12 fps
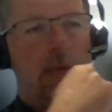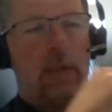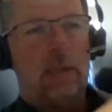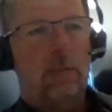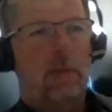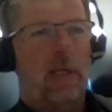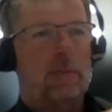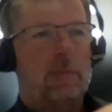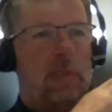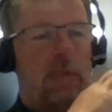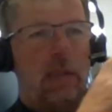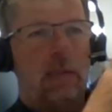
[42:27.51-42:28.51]
Something has
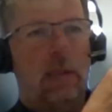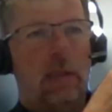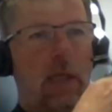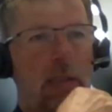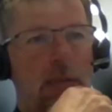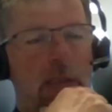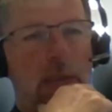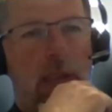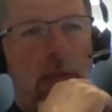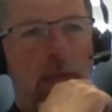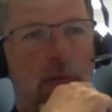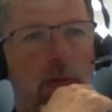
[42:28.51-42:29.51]
been standardized and
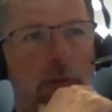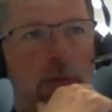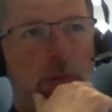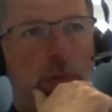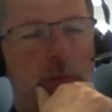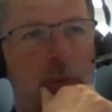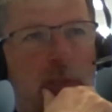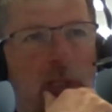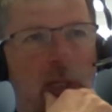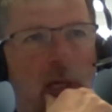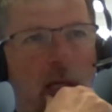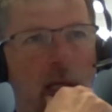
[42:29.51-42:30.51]
then it's not used.
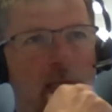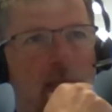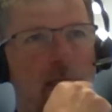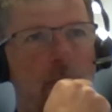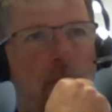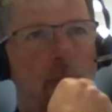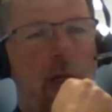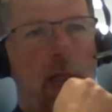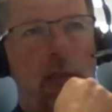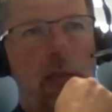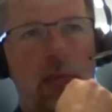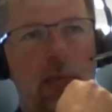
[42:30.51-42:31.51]
I guess the
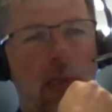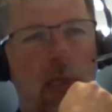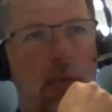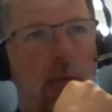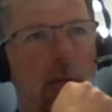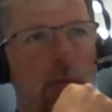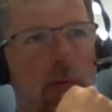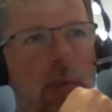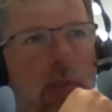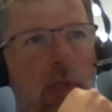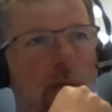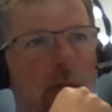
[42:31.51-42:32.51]
main and the
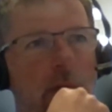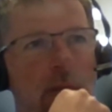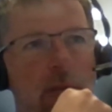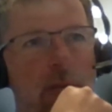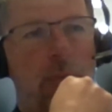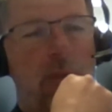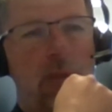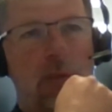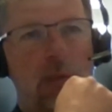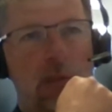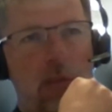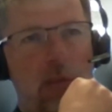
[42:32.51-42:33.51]
only driver is
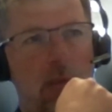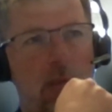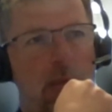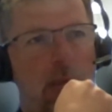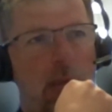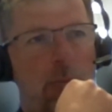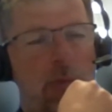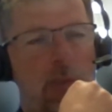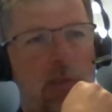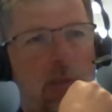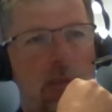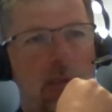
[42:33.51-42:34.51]

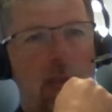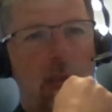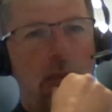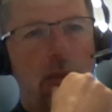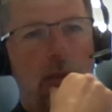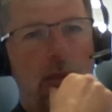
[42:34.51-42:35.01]
business need.